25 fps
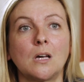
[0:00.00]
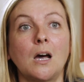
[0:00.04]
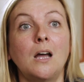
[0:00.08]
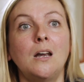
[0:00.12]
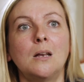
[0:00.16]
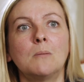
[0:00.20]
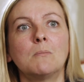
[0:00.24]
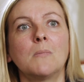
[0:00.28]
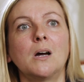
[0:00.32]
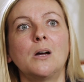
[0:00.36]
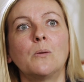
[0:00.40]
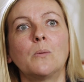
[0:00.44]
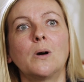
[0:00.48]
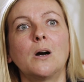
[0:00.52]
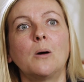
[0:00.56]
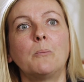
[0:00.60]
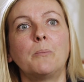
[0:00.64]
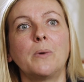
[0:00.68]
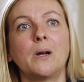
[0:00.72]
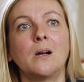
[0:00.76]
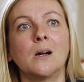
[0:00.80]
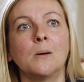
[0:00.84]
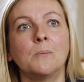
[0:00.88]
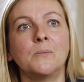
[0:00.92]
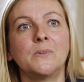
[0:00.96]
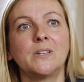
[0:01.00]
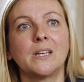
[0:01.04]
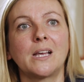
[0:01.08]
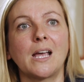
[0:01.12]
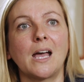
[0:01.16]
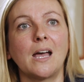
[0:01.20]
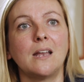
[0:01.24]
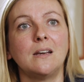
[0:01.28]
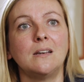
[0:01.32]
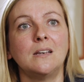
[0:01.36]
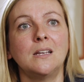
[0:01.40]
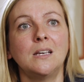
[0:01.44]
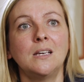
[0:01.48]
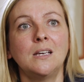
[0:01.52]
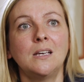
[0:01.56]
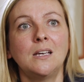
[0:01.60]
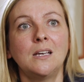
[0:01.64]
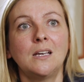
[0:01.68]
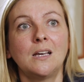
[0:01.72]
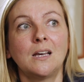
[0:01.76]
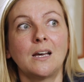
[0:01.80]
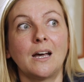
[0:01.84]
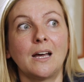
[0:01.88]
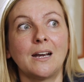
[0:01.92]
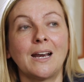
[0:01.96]
silent my world becomes again
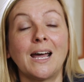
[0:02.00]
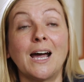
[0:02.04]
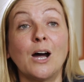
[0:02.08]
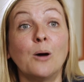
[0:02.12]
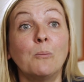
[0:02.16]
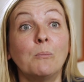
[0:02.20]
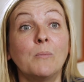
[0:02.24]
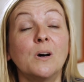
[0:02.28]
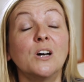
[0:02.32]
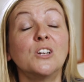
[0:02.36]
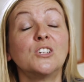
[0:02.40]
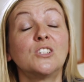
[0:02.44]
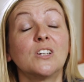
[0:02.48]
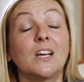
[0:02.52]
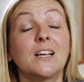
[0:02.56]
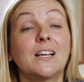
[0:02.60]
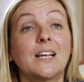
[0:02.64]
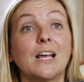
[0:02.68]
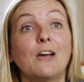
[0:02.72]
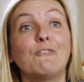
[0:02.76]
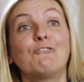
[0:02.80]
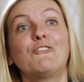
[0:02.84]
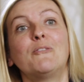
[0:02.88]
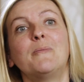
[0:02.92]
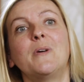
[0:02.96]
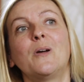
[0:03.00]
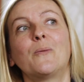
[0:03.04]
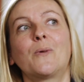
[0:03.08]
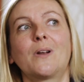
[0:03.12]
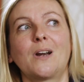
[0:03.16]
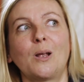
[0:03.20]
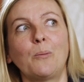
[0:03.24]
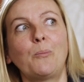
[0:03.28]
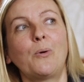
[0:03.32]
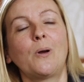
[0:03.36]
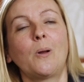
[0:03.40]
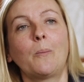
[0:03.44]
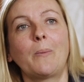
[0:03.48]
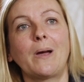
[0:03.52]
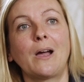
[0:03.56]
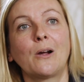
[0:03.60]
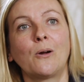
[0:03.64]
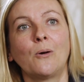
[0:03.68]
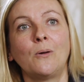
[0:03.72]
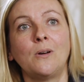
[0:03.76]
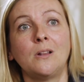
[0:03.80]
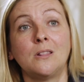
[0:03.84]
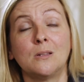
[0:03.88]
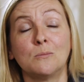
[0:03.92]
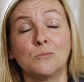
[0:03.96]
and how much I get from it when I put it
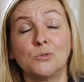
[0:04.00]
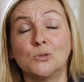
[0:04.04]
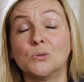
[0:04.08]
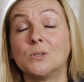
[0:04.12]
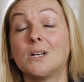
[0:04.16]
back on in the